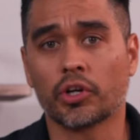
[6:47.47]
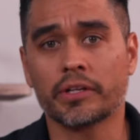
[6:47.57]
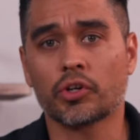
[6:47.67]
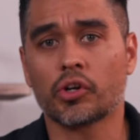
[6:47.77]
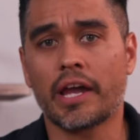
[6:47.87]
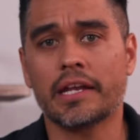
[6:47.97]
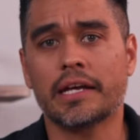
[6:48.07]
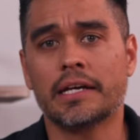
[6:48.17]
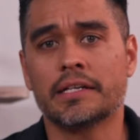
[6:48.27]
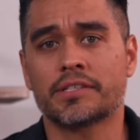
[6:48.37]
going to create
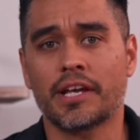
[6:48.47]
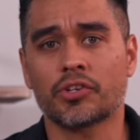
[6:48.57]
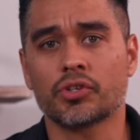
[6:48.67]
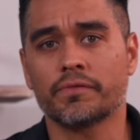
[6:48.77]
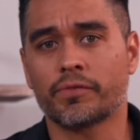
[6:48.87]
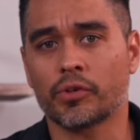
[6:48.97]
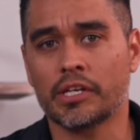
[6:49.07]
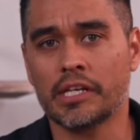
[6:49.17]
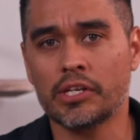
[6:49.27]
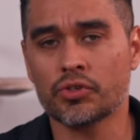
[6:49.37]
a section for
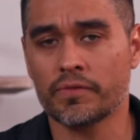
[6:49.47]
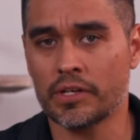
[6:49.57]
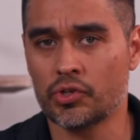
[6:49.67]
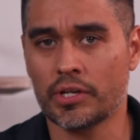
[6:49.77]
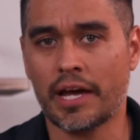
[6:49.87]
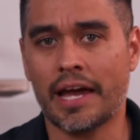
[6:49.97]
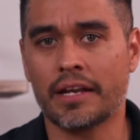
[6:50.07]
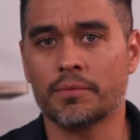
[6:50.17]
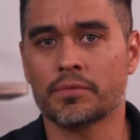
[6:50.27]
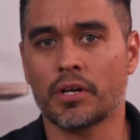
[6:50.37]
each of the agenda
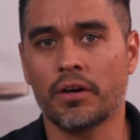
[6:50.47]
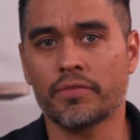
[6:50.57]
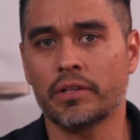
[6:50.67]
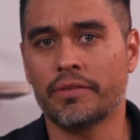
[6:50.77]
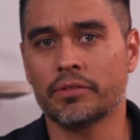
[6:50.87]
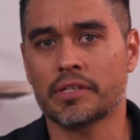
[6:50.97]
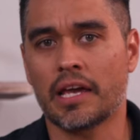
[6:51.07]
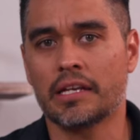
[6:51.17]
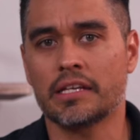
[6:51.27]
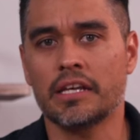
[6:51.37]
items of the level
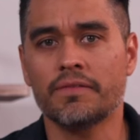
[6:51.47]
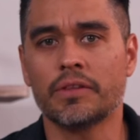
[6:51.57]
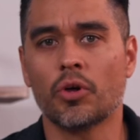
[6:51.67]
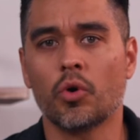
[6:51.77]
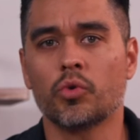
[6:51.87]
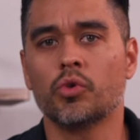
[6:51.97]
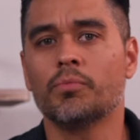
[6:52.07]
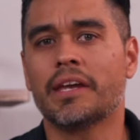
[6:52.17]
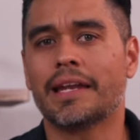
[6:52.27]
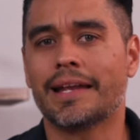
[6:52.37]
10, even though you
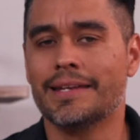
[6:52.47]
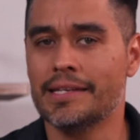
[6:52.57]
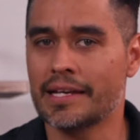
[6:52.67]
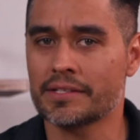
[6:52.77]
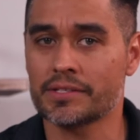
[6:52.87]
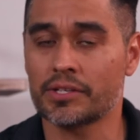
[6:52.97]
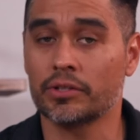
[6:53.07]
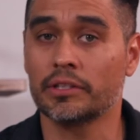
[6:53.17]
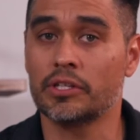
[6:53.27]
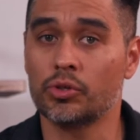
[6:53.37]
may not
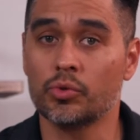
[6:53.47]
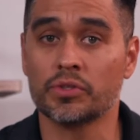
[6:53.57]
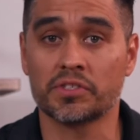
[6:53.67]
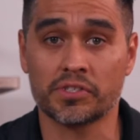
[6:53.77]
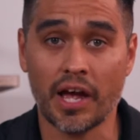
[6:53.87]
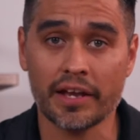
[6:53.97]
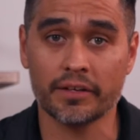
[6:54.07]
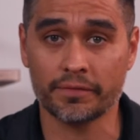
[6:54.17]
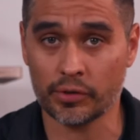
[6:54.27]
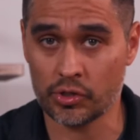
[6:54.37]
necessarily use
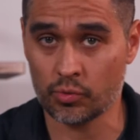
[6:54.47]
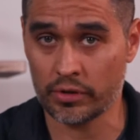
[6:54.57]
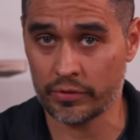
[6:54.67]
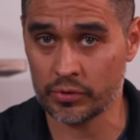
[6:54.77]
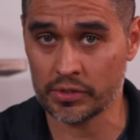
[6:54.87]
Asana for each one of those